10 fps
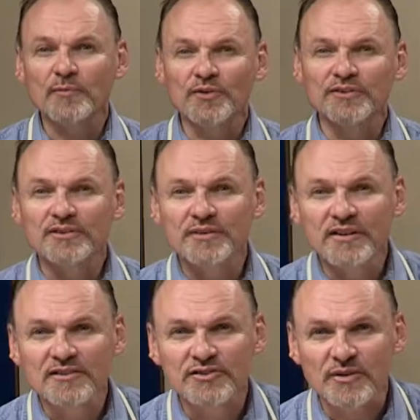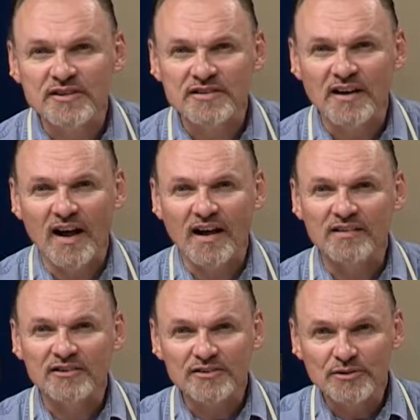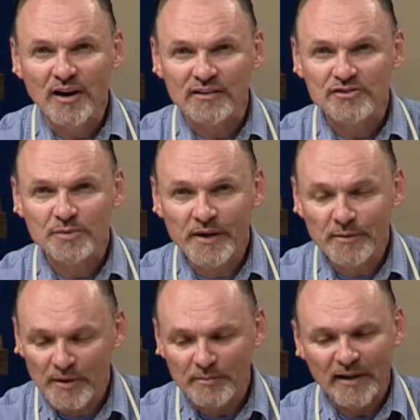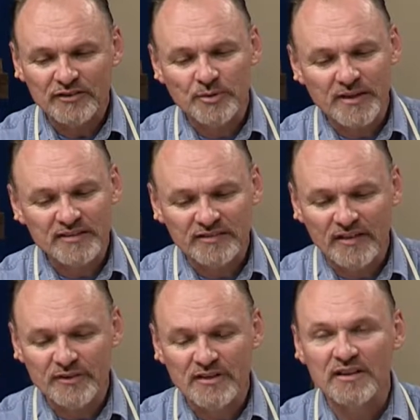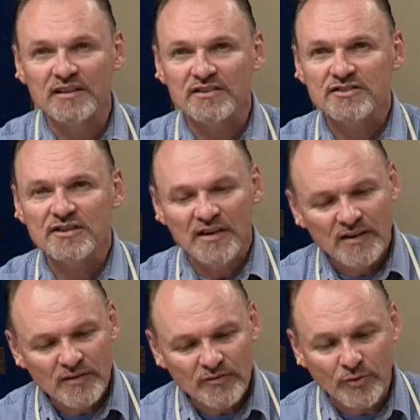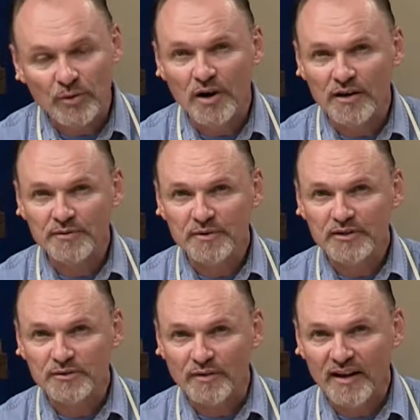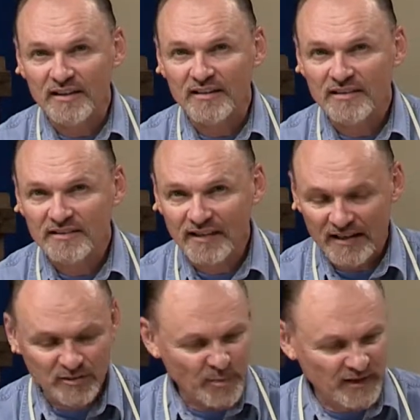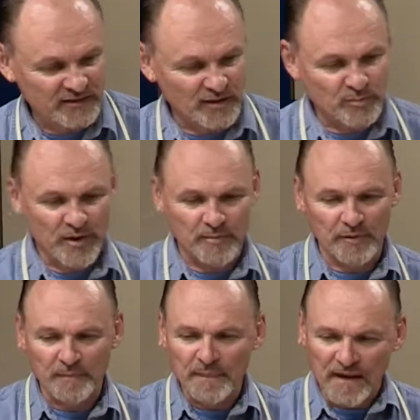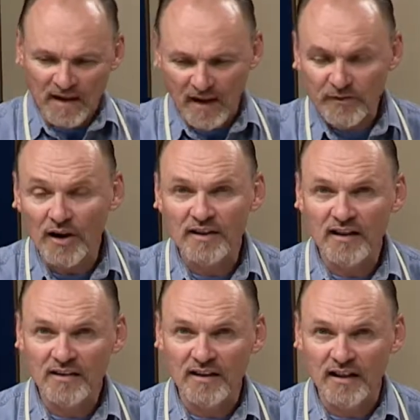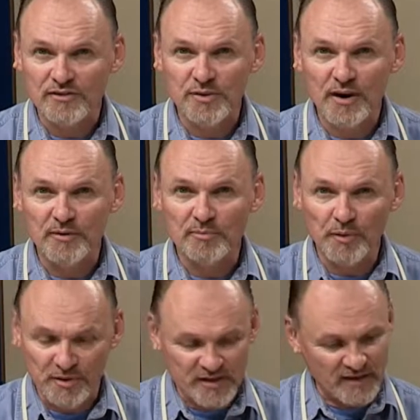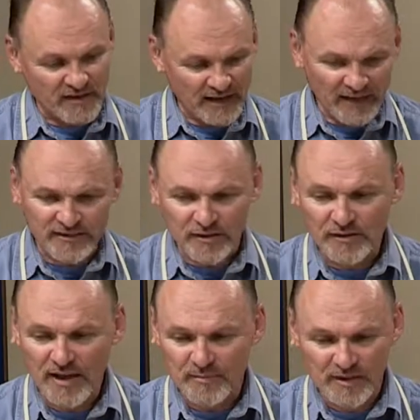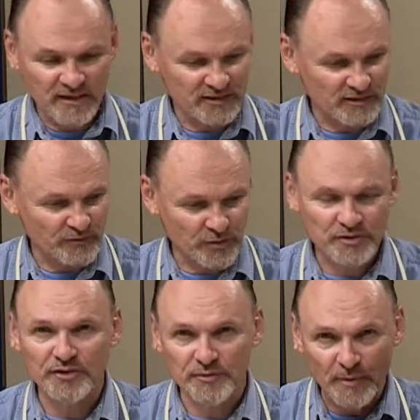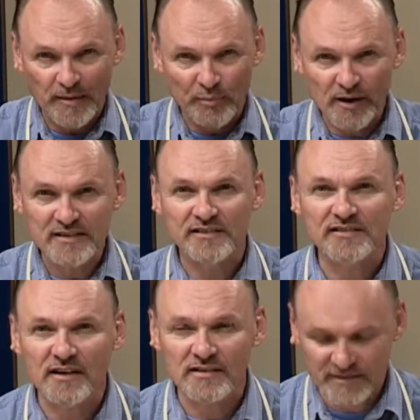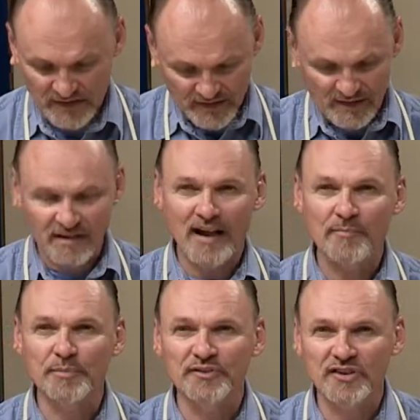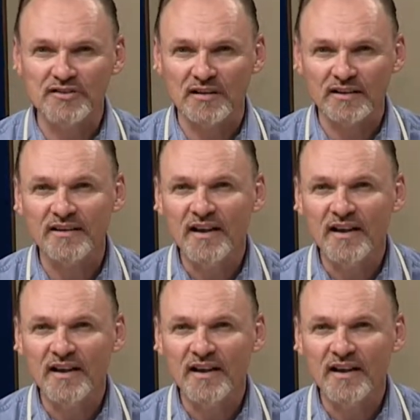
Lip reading: going to do an illustration on the uArt 21 by 27 inch 400 grade sanded pastel paper. I've gone ahead and drawn a border here. I like to do that because it forces my brain to start thinking compositionally